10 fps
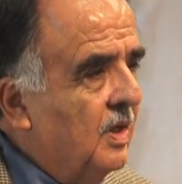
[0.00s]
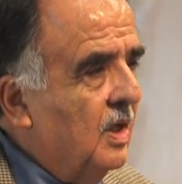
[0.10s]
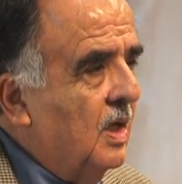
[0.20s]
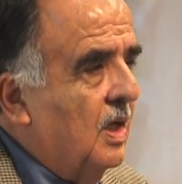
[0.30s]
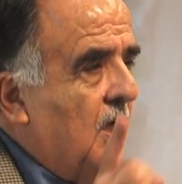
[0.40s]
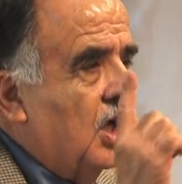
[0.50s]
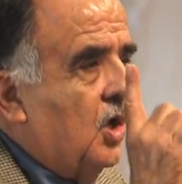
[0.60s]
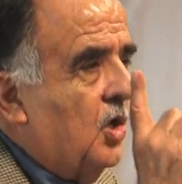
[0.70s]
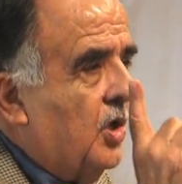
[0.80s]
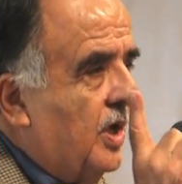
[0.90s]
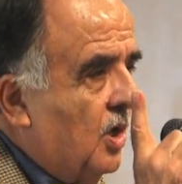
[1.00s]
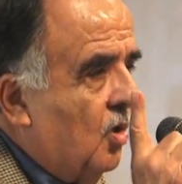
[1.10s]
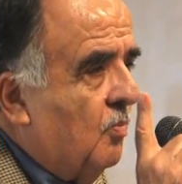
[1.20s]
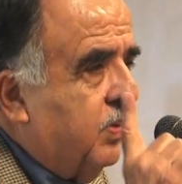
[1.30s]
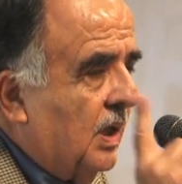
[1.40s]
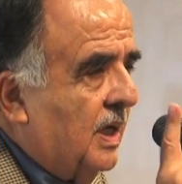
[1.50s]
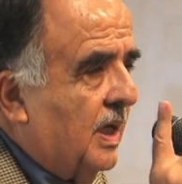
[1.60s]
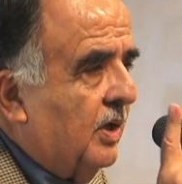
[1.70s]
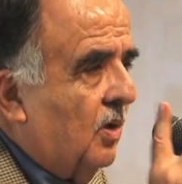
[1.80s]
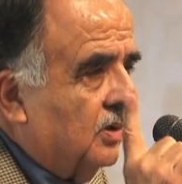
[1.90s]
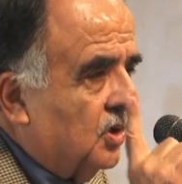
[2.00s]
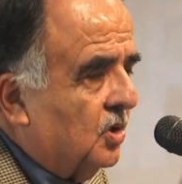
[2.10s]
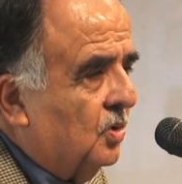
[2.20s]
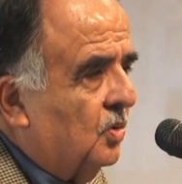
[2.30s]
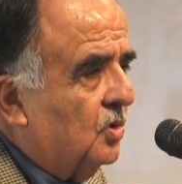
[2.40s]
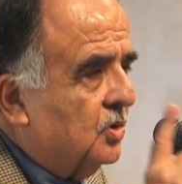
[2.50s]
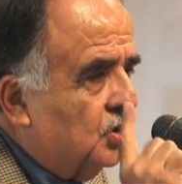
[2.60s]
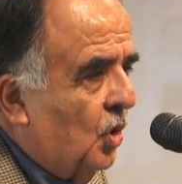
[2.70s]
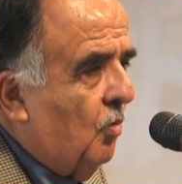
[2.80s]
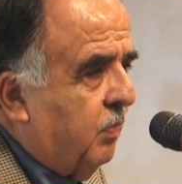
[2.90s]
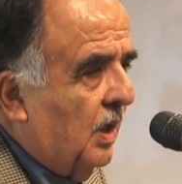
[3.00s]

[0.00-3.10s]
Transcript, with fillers: No, I, I don't know. no blood on the stools, no